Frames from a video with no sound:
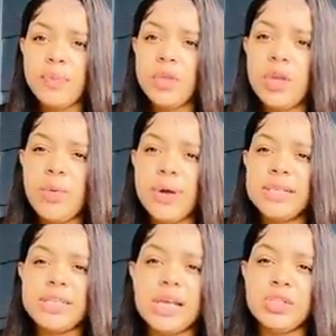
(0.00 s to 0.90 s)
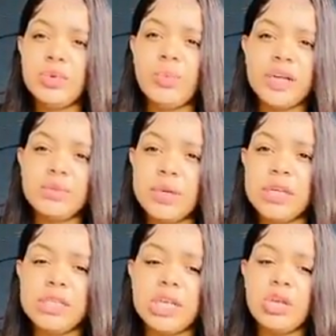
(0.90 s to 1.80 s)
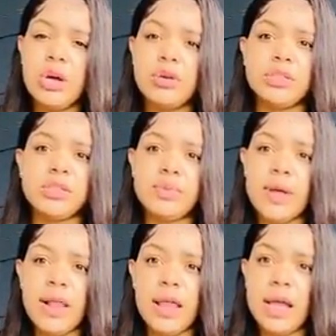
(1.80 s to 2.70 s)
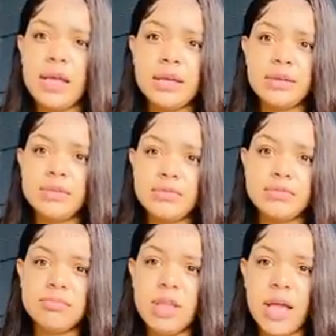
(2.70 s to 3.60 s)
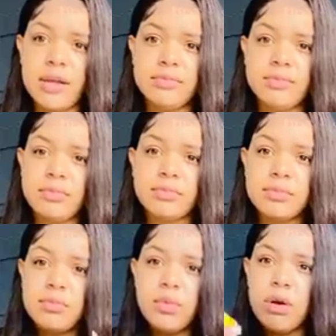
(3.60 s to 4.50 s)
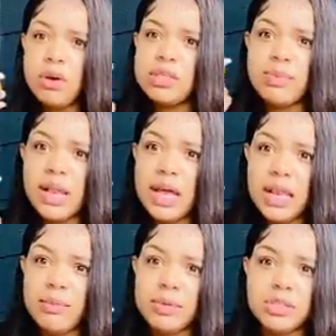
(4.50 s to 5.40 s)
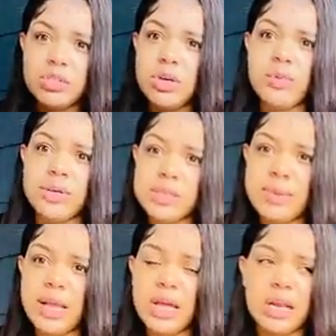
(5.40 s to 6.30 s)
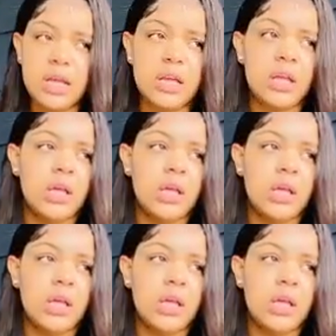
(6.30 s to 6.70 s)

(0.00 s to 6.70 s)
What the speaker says: You don't want to take too much, because then you're going to smell like that, or smell like lemons. You don't want to smell like that.